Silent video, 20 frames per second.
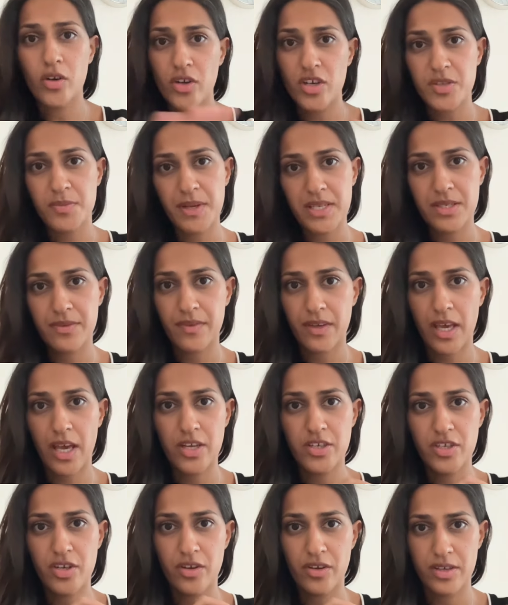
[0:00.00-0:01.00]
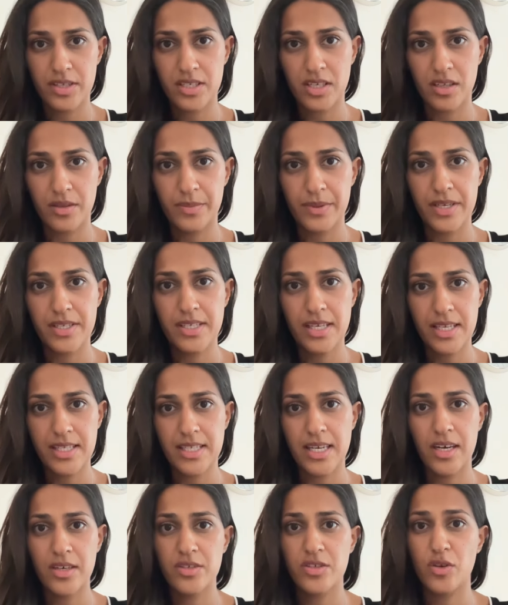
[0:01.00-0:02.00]
On your specification or your syllabus,
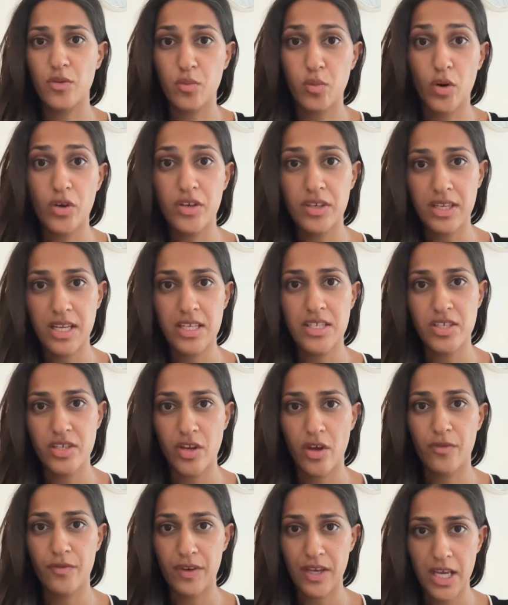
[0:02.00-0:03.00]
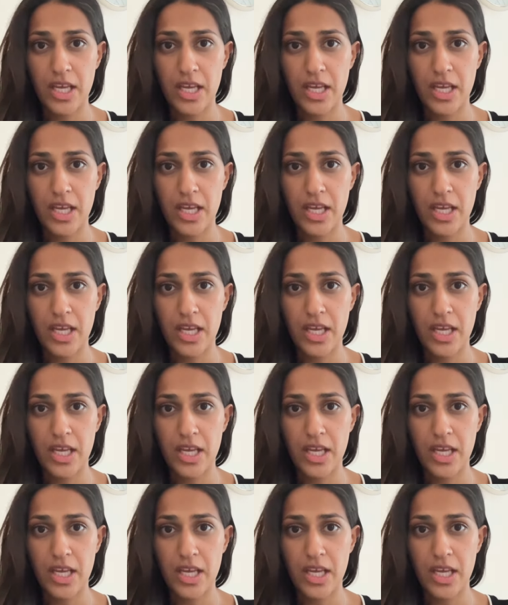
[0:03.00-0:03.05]
it tells you what you need to know for